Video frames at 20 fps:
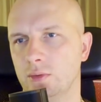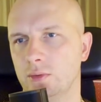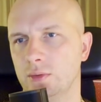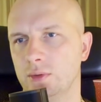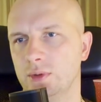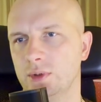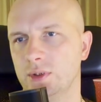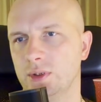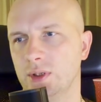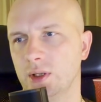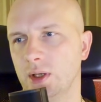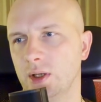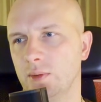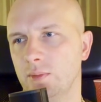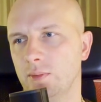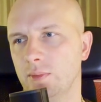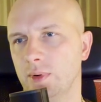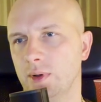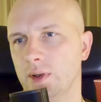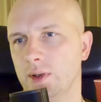it's
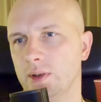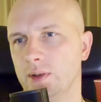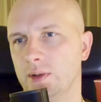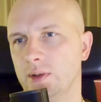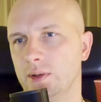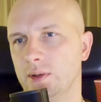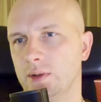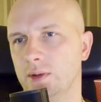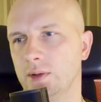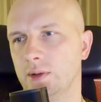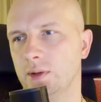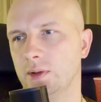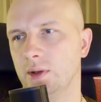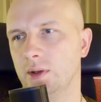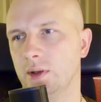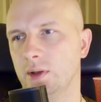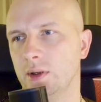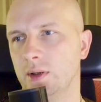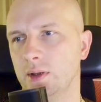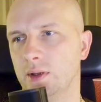iPad
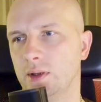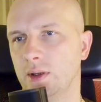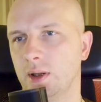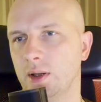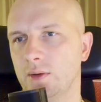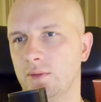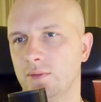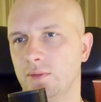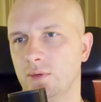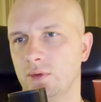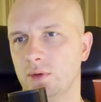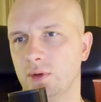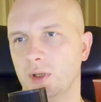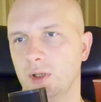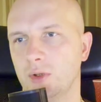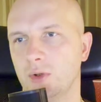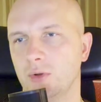and iPhone. I don't